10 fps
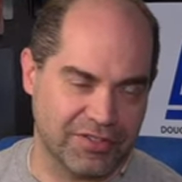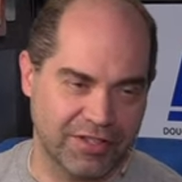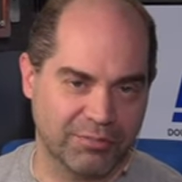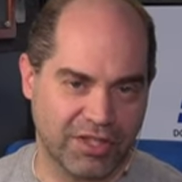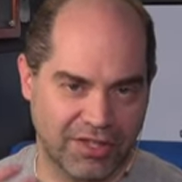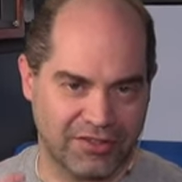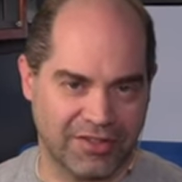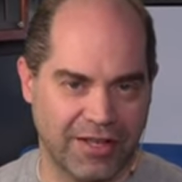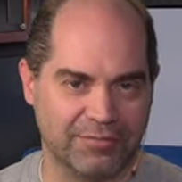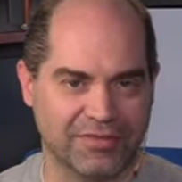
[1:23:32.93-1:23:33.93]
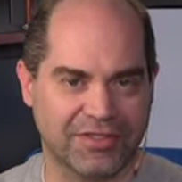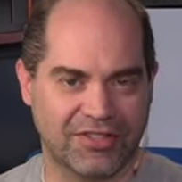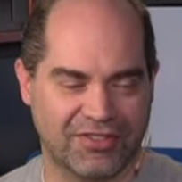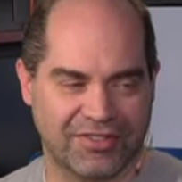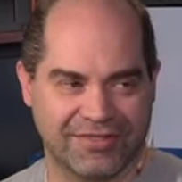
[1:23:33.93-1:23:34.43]
You know, because I'm
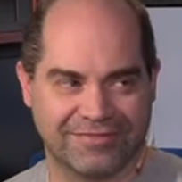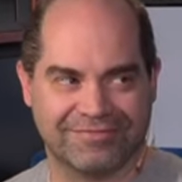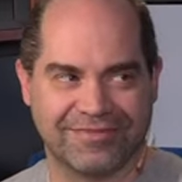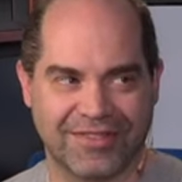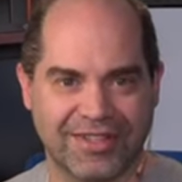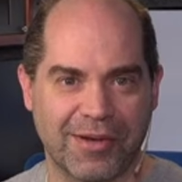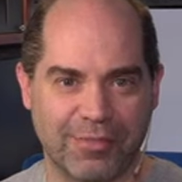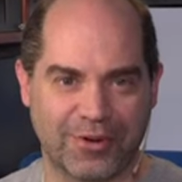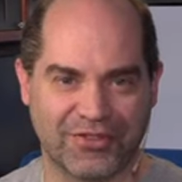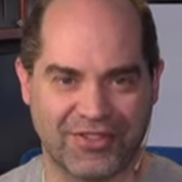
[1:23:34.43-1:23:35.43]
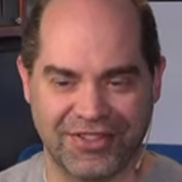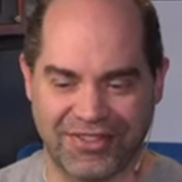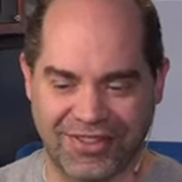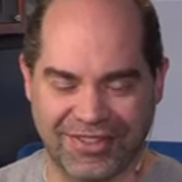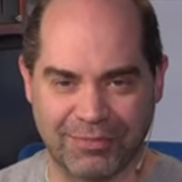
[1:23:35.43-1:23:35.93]
because the numbers that's
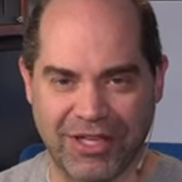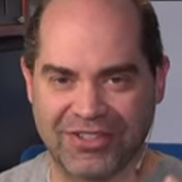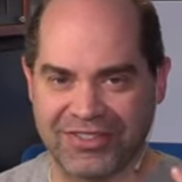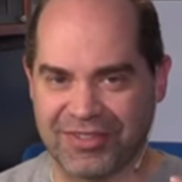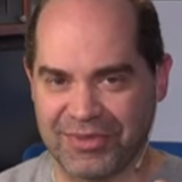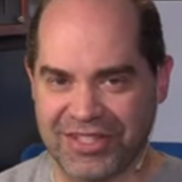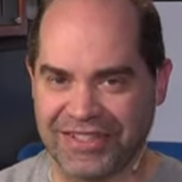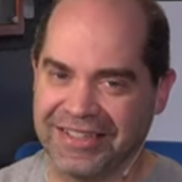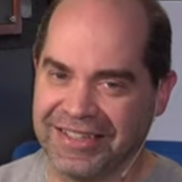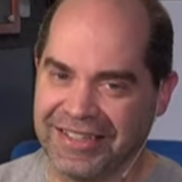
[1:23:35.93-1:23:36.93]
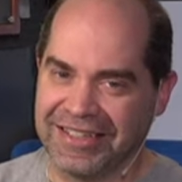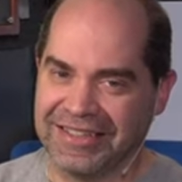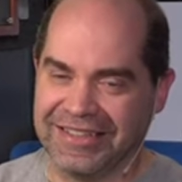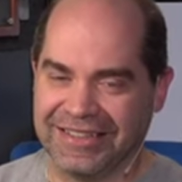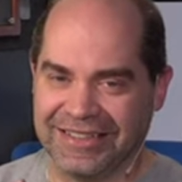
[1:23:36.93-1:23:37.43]
expecting to be
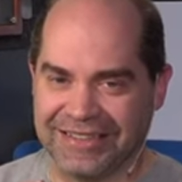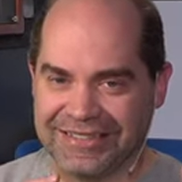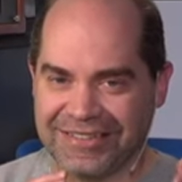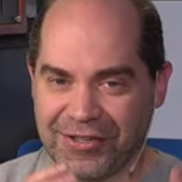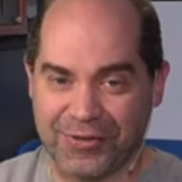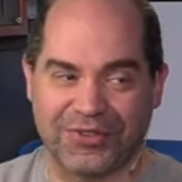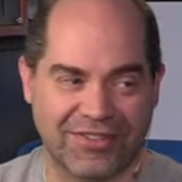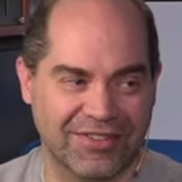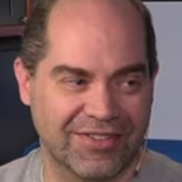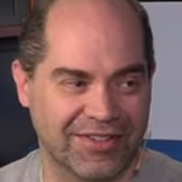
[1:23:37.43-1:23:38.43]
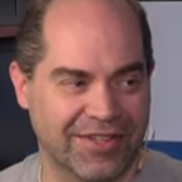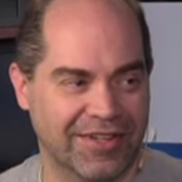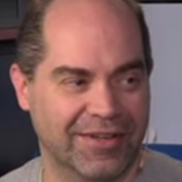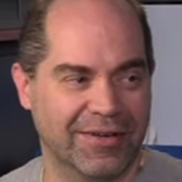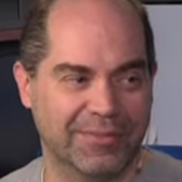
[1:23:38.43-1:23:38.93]
uh, used
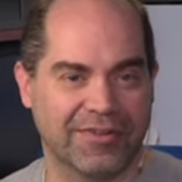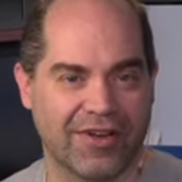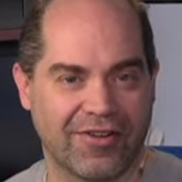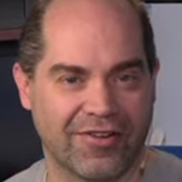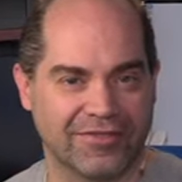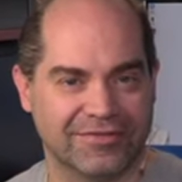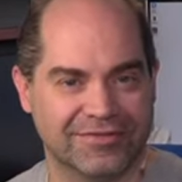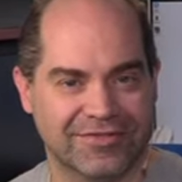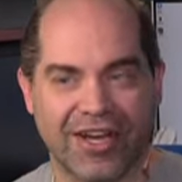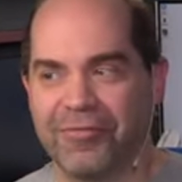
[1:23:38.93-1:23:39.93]
um, are not